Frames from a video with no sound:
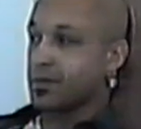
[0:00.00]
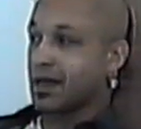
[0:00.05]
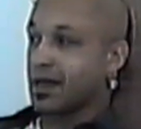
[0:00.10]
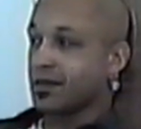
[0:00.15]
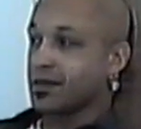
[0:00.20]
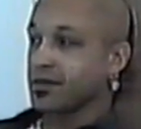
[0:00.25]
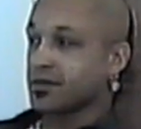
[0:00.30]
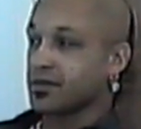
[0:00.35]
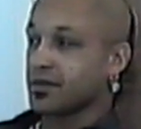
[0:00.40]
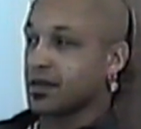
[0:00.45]

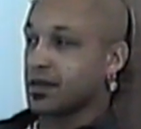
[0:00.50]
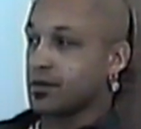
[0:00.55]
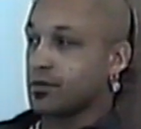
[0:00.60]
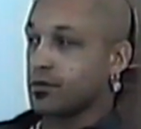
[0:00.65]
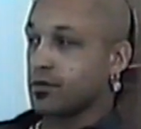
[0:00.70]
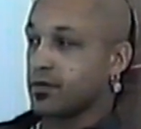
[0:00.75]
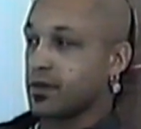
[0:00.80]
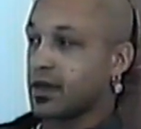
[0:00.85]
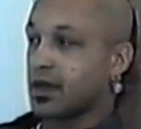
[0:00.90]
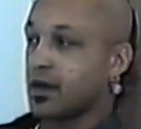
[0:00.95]
palisade
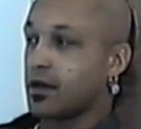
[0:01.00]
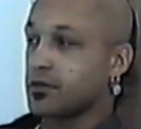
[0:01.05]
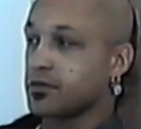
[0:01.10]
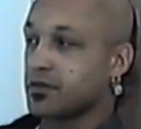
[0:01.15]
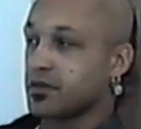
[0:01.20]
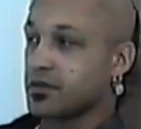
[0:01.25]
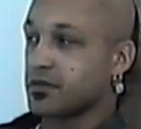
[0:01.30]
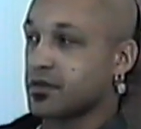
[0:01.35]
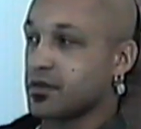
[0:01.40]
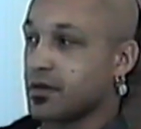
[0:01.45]
or the
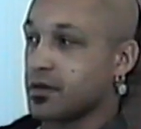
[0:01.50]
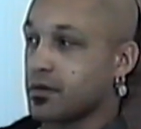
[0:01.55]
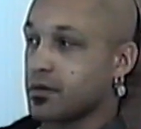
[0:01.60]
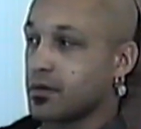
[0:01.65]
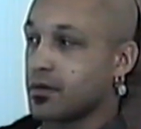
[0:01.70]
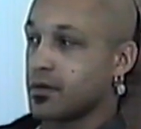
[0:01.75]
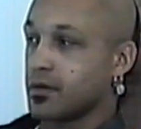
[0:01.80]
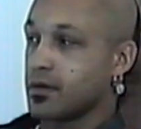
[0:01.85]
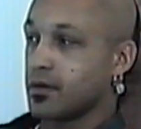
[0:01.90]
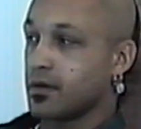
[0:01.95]
houses there.
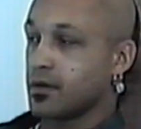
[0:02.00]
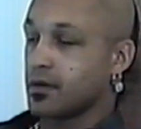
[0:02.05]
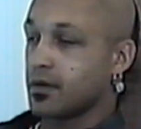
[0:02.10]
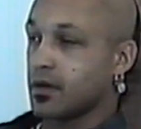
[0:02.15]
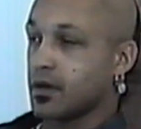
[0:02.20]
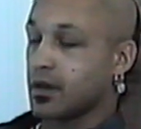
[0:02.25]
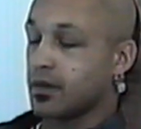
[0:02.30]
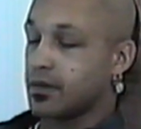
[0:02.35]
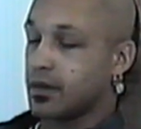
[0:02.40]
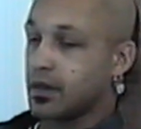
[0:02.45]

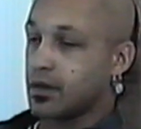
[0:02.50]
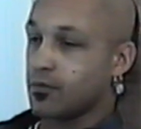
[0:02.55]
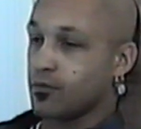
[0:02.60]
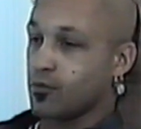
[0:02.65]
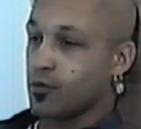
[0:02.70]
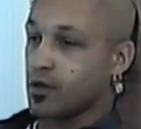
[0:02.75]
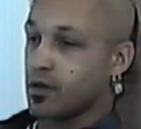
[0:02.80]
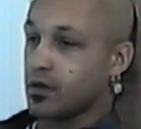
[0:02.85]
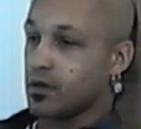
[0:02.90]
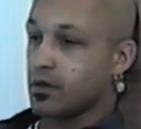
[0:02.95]
And
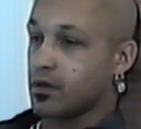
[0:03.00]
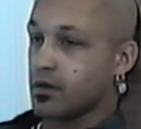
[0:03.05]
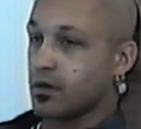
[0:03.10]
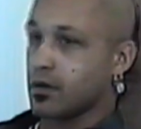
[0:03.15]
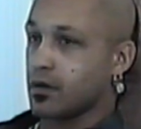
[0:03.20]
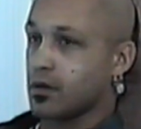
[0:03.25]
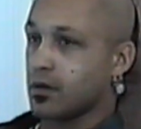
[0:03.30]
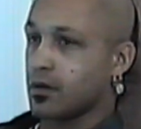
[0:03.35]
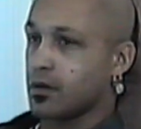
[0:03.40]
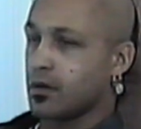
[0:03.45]
then when
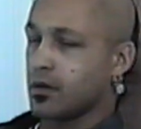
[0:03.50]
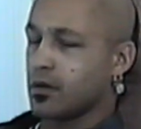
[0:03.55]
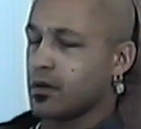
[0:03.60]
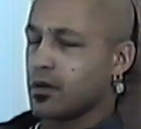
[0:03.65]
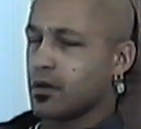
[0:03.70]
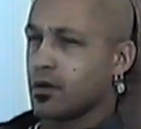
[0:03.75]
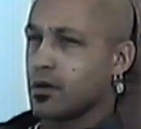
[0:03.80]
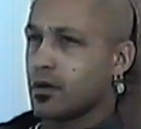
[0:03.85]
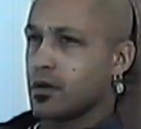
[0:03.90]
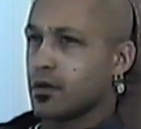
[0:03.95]

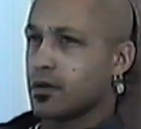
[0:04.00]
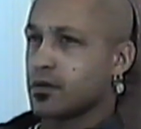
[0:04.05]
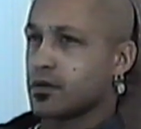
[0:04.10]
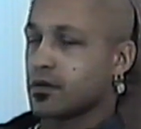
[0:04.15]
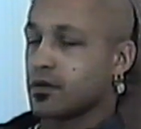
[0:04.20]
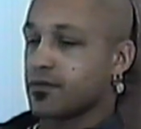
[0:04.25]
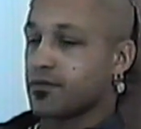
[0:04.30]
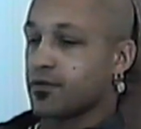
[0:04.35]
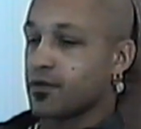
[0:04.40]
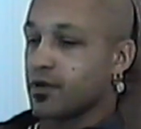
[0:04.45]

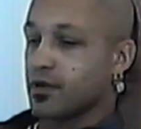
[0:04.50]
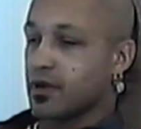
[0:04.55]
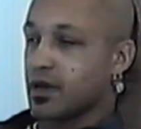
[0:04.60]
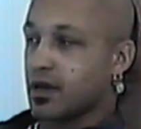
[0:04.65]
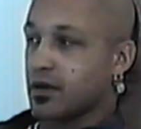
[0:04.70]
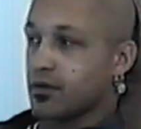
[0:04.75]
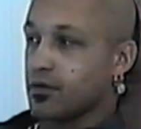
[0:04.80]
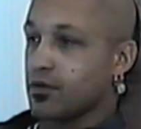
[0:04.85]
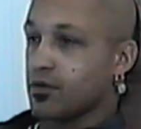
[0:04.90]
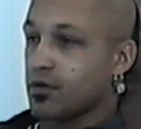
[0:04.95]
Sir
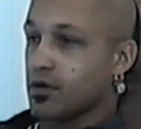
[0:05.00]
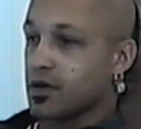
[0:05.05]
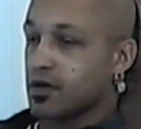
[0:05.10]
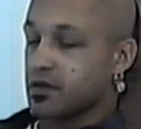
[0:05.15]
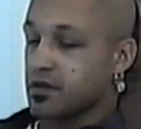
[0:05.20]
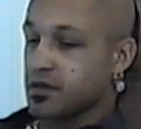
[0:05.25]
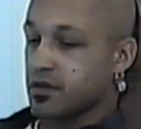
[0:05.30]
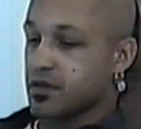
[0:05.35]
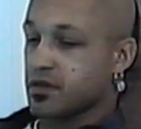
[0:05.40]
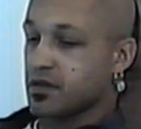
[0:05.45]
Ferdinand of
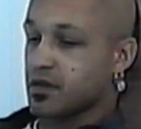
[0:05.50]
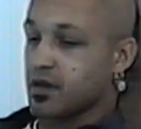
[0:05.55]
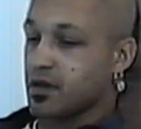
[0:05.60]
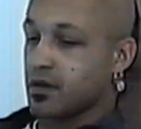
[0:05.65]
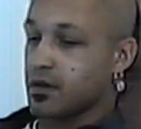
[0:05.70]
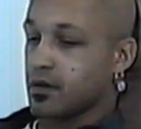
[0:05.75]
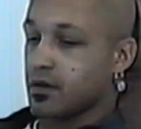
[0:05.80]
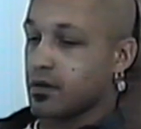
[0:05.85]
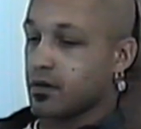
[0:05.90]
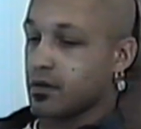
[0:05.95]
Gorges's
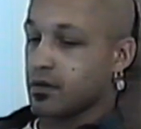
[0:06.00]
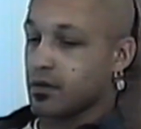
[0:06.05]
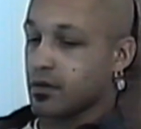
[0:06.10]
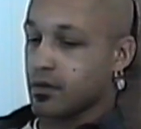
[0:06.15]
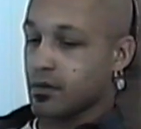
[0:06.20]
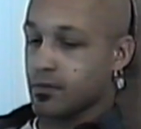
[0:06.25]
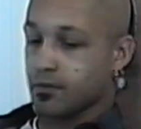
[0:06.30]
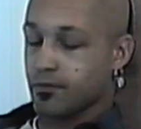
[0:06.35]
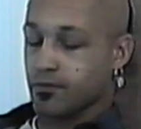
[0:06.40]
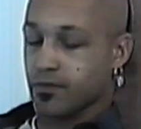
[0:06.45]
son,
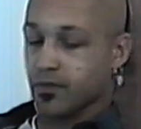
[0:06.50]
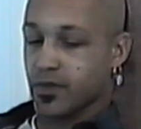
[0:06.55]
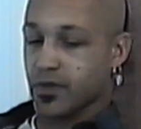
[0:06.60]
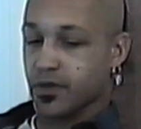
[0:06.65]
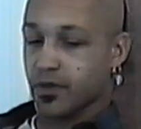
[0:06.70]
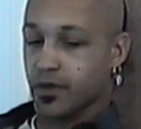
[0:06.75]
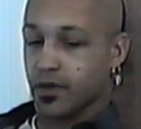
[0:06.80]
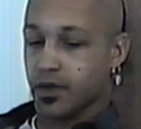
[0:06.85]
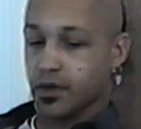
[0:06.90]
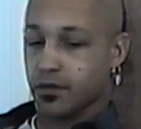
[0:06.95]

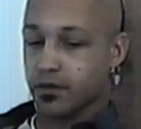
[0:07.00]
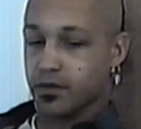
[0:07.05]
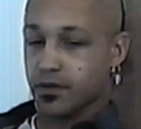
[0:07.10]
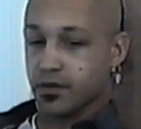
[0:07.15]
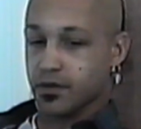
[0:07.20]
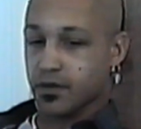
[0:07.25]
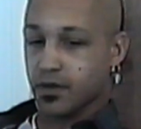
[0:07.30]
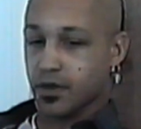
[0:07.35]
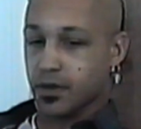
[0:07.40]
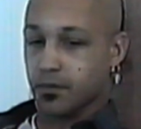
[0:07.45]
what was
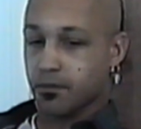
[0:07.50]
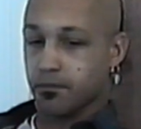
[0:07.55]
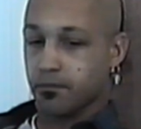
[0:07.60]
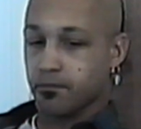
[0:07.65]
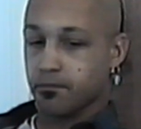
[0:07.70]
his name?